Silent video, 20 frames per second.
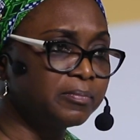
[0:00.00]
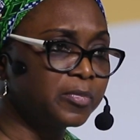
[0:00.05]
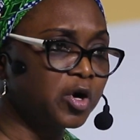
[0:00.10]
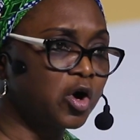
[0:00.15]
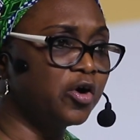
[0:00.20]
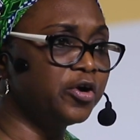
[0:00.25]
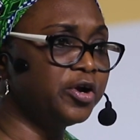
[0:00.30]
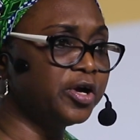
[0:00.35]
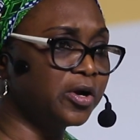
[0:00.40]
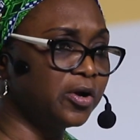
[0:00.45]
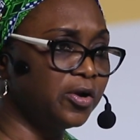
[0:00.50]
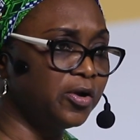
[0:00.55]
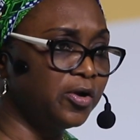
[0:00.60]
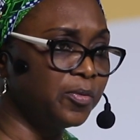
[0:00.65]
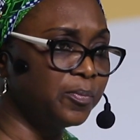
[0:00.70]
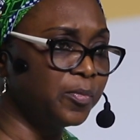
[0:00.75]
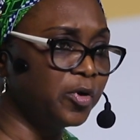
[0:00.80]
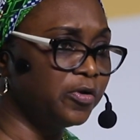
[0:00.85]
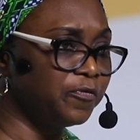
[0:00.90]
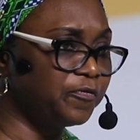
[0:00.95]

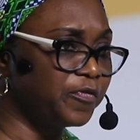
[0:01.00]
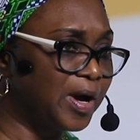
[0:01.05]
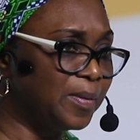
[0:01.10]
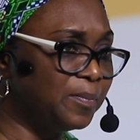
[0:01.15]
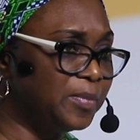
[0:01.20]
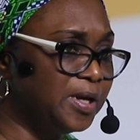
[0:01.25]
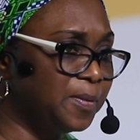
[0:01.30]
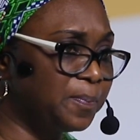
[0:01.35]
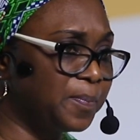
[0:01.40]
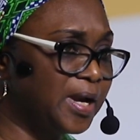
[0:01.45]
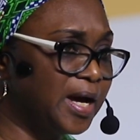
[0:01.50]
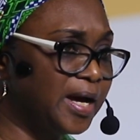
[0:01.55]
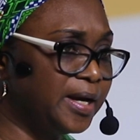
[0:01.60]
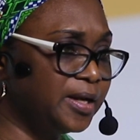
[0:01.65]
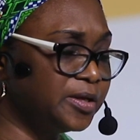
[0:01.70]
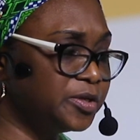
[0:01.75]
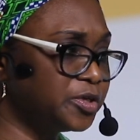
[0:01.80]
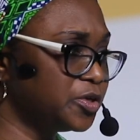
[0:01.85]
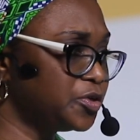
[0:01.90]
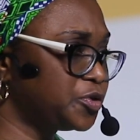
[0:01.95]
curriculum on family
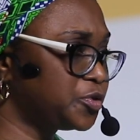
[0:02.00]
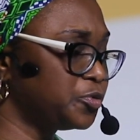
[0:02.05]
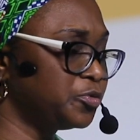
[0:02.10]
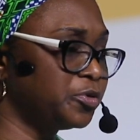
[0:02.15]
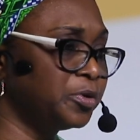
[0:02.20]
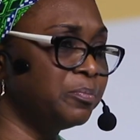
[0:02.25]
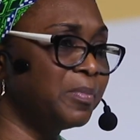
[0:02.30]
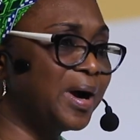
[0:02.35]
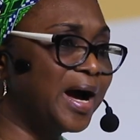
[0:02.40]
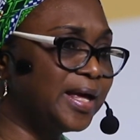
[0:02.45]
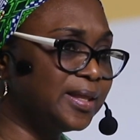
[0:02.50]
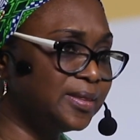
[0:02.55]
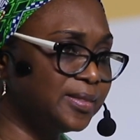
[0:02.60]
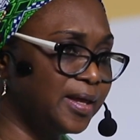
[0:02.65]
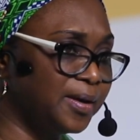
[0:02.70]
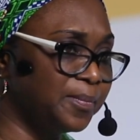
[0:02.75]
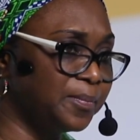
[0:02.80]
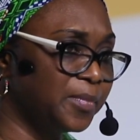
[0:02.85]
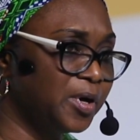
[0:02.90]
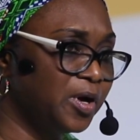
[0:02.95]
planning, just to remind
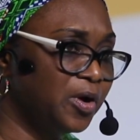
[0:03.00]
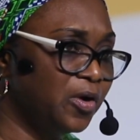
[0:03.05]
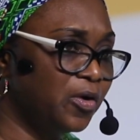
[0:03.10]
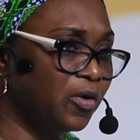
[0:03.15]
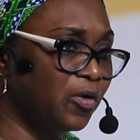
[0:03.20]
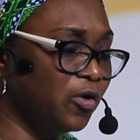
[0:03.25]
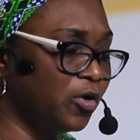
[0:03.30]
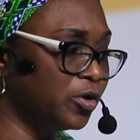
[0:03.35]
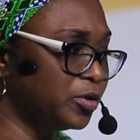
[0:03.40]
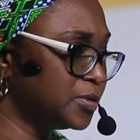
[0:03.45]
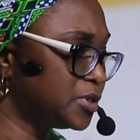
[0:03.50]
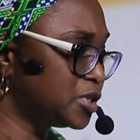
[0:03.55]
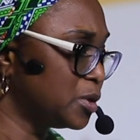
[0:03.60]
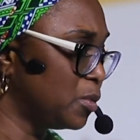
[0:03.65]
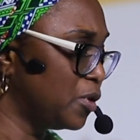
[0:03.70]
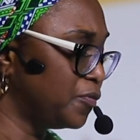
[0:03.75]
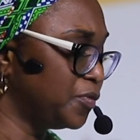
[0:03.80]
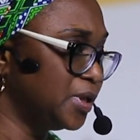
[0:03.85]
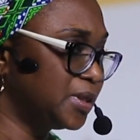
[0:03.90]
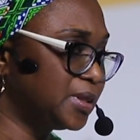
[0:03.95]
them on
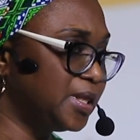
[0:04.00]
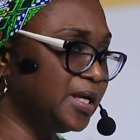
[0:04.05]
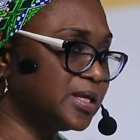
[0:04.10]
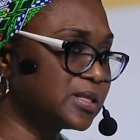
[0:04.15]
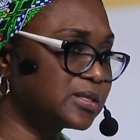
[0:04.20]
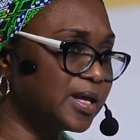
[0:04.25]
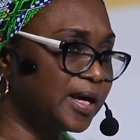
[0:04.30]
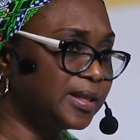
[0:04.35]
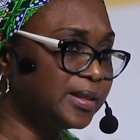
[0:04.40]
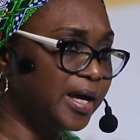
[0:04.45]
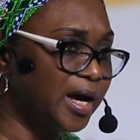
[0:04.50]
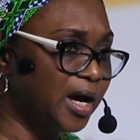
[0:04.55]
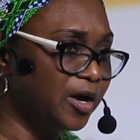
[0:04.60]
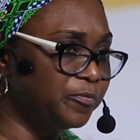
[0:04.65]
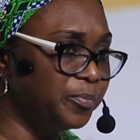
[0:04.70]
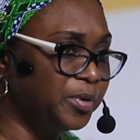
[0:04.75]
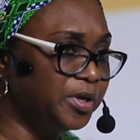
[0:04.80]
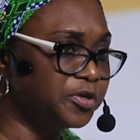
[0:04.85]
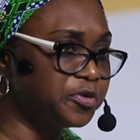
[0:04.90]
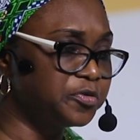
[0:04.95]
some of the things that they
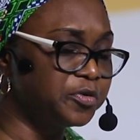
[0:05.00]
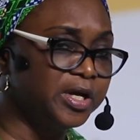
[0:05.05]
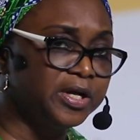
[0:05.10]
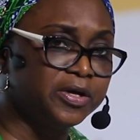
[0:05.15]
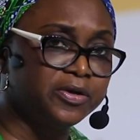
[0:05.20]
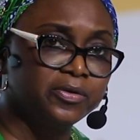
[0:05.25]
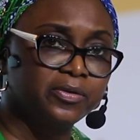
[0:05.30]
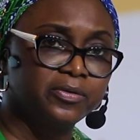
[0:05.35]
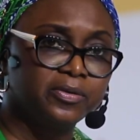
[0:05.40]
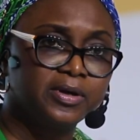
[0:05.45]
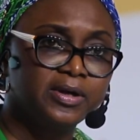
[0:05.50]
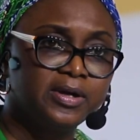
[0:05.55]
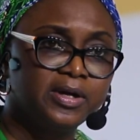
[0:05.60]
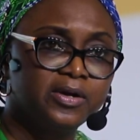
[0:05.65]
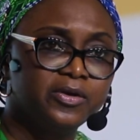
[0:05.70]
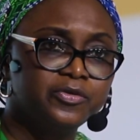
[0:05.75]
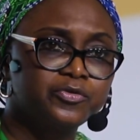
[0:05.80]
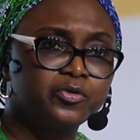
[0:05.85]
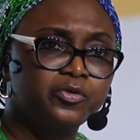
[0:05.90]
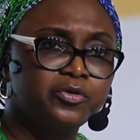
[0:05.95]
have been trained on.
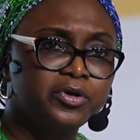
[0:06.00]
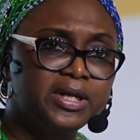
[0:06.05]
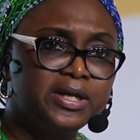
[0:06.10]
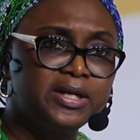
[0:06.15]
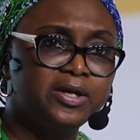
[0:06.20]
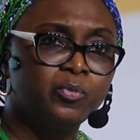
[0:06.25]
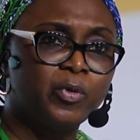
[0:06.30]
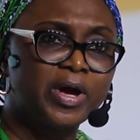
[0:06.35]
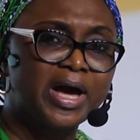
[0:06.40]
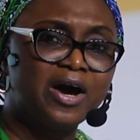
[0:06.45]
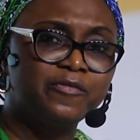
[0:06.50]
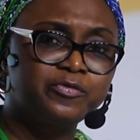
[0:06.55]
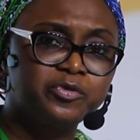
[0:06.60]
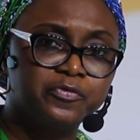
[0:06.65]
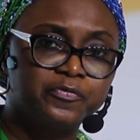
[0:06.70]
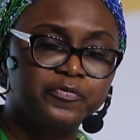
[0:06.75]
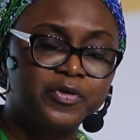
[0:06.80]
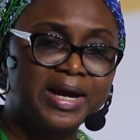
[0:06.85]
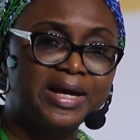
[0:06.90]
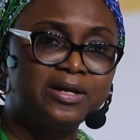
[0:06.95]
So really, we have
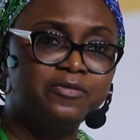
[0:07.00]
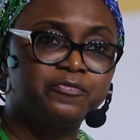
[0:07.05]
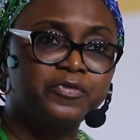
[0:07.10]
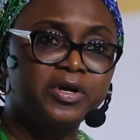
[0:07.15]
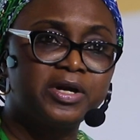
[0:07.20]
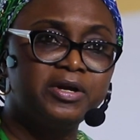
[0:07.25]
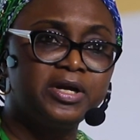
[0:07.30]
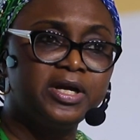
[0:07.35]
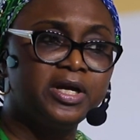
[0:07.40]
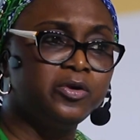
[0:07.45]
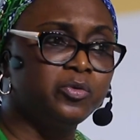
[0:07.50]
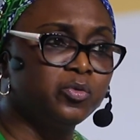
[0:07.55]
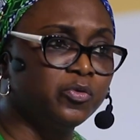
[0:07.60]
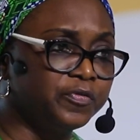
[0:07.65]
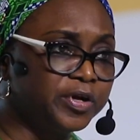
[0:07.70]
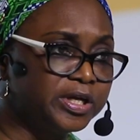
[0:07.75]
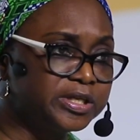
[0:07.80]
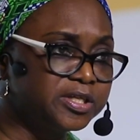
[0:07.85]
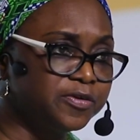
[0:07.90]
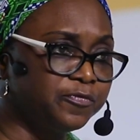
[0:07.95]
to find very
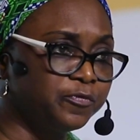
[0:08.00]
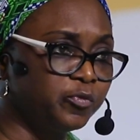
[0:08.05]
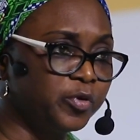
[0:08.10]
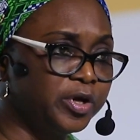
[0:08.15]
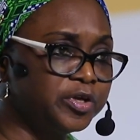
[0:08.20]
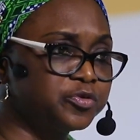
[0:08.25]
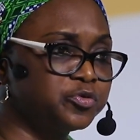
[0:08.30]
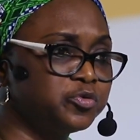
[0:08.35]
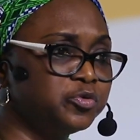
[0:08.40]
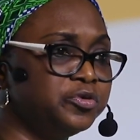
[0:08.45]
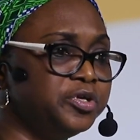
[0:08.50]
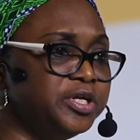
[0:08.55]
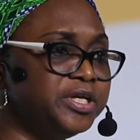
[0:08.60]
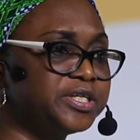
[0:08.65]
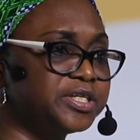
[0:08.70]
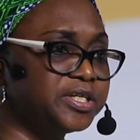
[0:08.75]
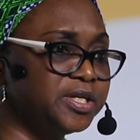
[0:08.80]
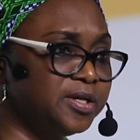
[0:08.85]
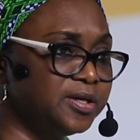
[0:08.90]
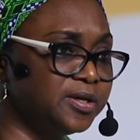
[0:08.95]
innovative ways to
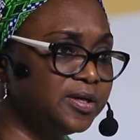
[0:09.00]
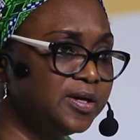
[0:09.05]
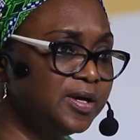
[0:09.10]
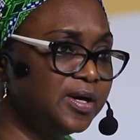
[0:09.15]
reaching